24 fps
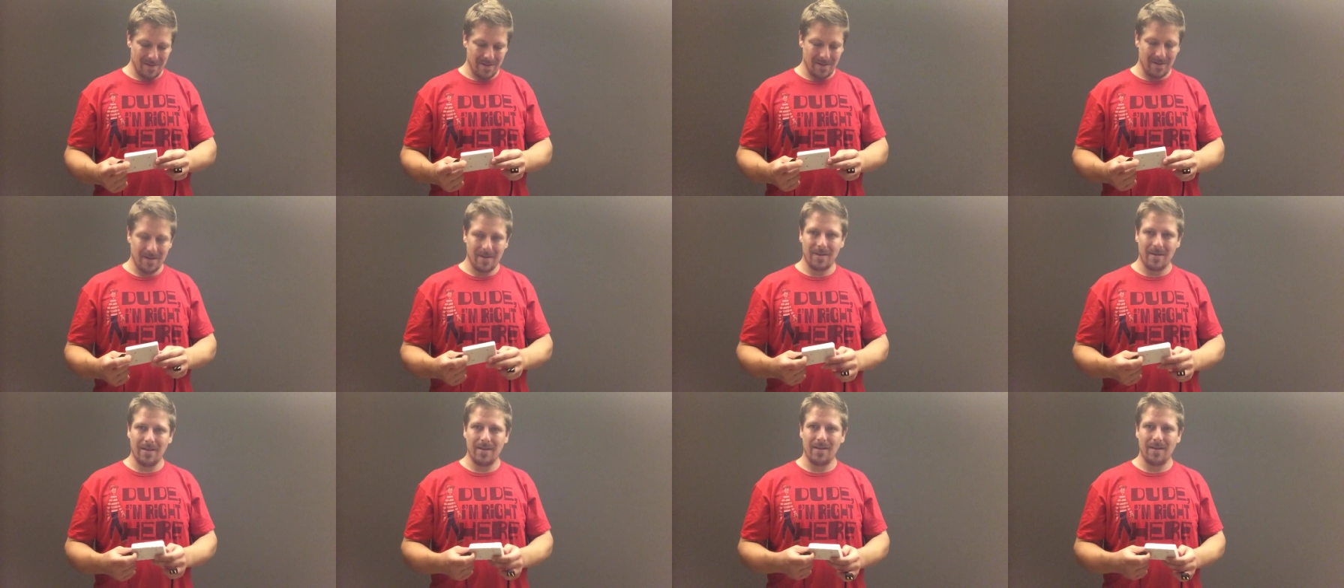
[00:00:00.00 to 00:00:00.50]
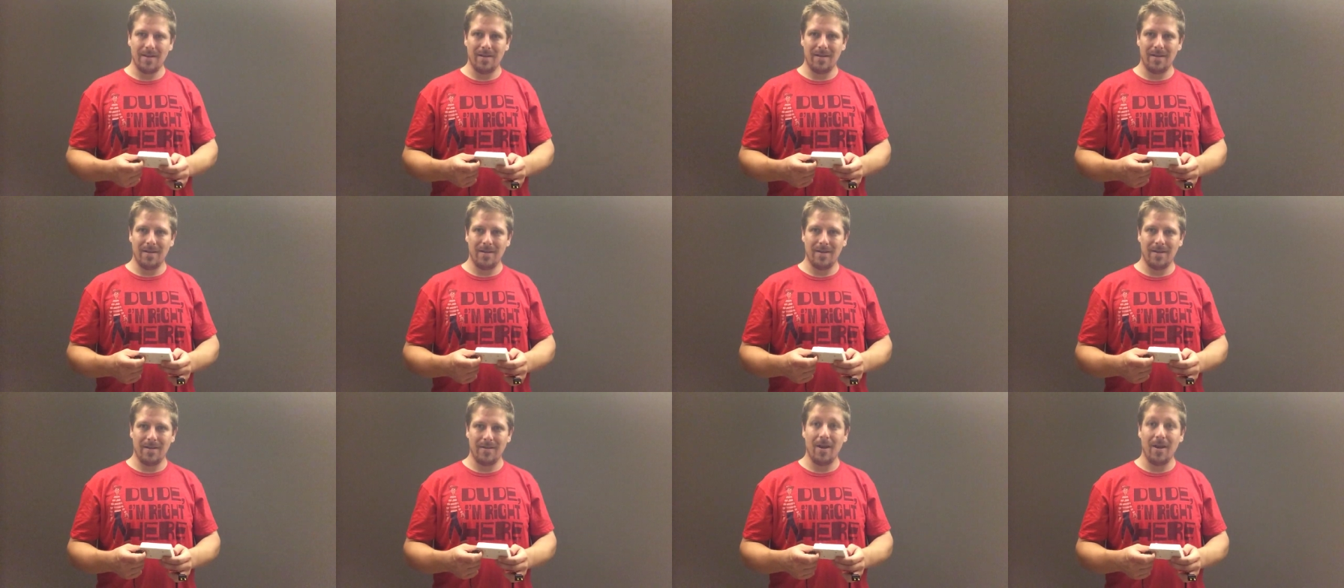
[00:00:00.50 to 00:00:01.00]
Uh,
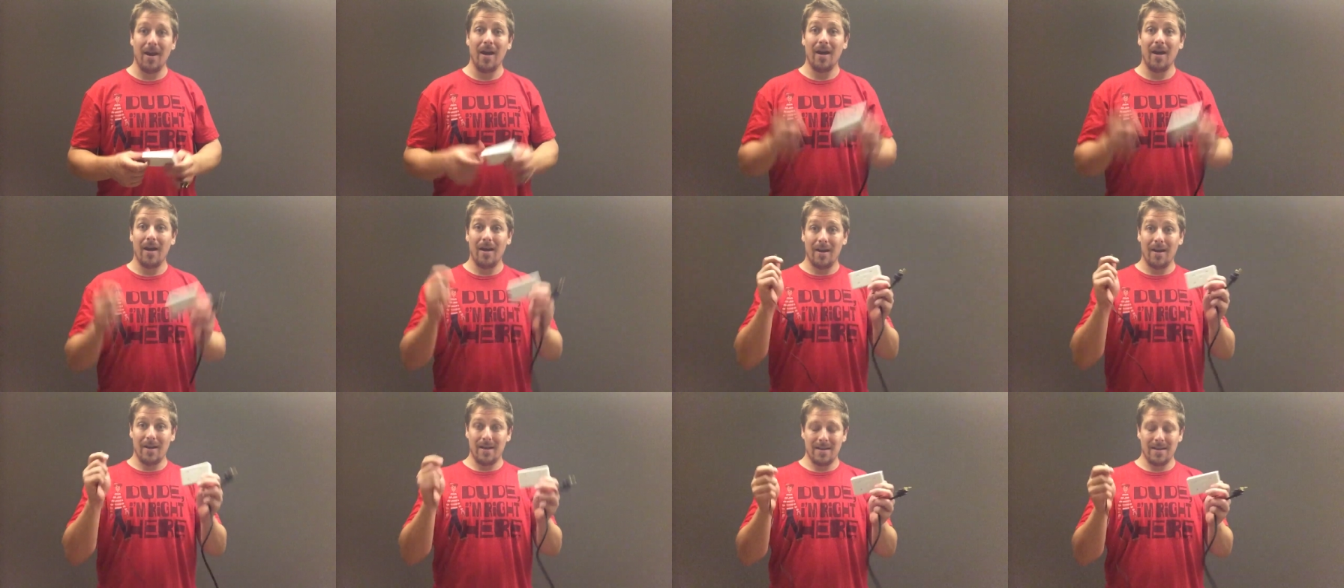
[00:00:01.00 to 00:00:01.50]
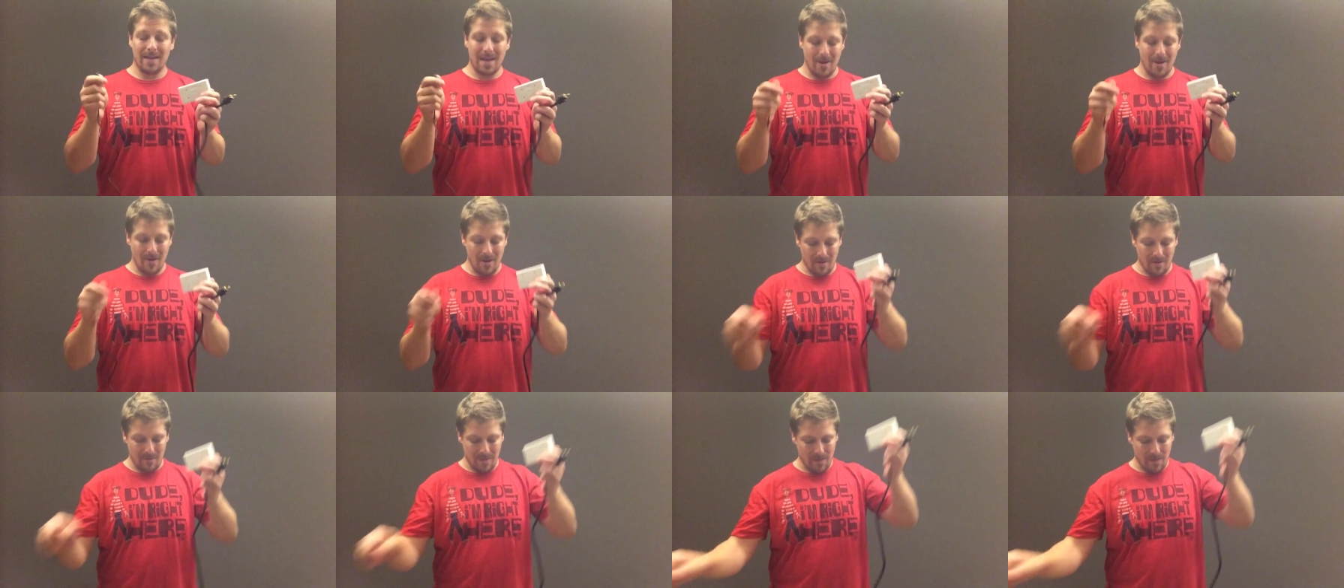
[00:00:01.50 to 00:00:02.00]

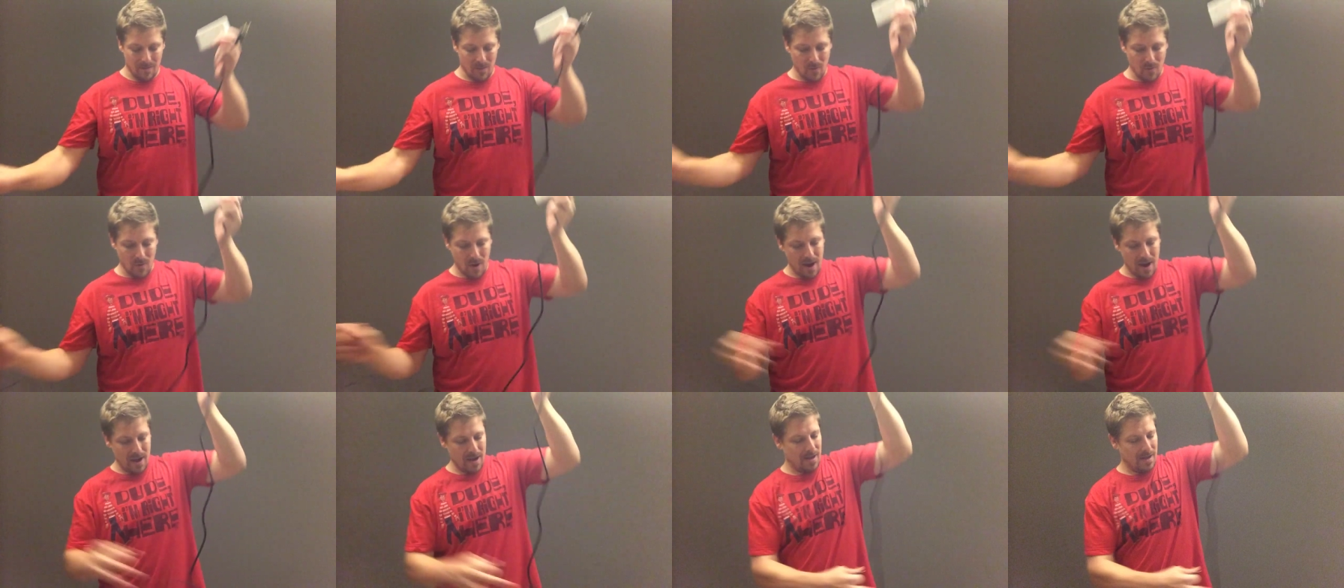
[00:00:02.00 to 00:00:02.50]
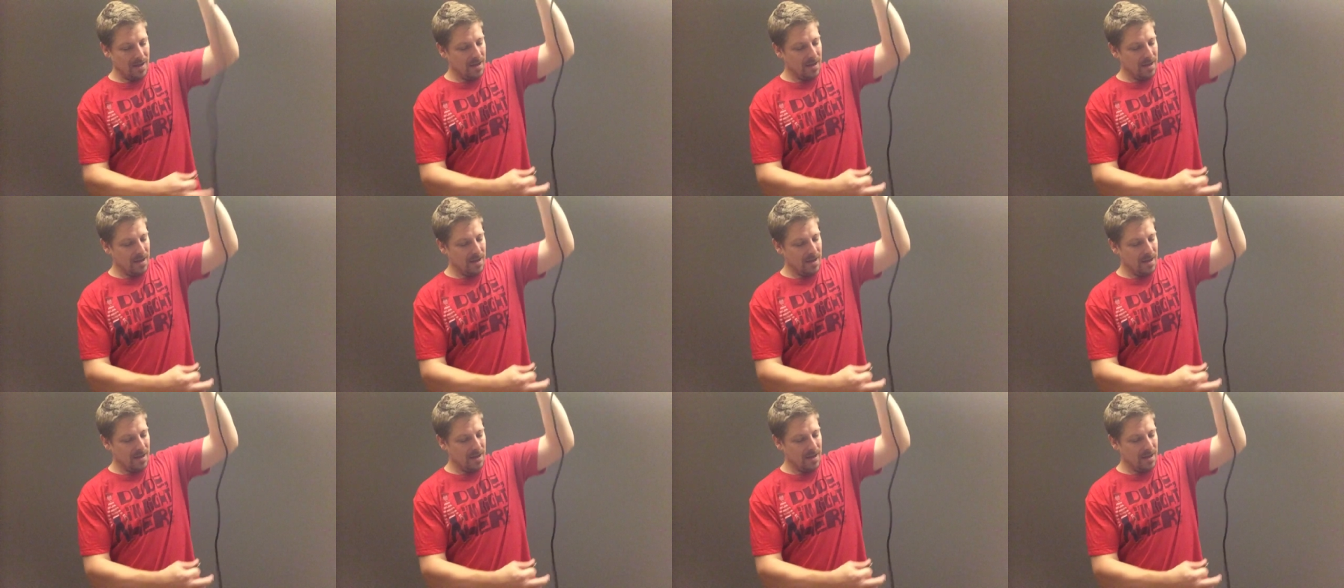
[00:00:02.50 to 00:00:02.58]
now I remember why.